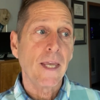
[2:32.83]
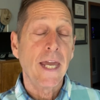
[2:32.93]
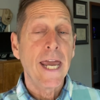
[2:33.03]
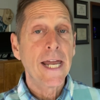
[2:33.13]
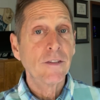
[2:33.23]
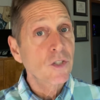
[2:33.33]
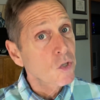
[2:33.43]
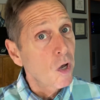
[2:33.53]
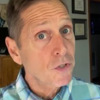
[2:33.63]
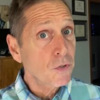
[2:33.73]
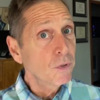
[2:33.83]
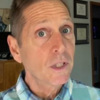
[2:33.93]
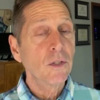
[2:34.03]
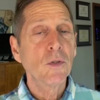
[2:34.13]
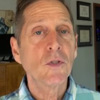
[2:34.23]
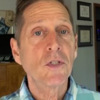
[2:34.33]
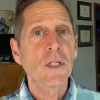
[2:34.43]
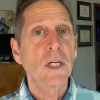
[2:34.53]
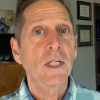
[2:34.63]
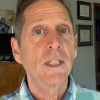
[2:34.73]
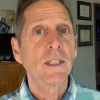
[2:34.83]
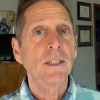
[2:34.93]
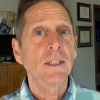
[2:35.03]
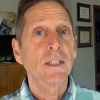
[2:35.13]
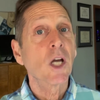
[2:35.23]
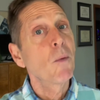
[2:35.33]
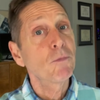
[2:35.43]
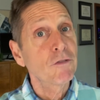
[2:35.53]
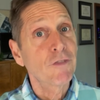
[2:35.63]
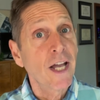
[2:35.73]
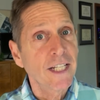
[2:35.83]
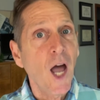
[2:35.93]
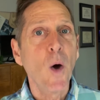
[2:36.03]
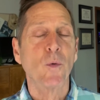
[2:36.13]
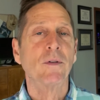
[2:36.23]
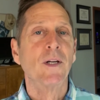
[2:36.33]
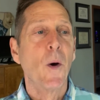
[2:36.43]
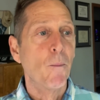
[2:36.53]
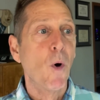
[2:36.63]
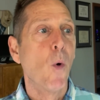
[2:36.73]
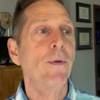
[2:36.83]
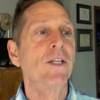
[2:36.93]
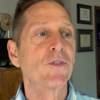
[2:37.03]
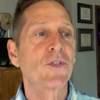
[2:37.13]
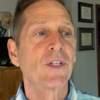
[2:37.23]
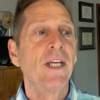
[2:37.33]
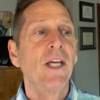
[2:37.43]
And this also includes come to find out moments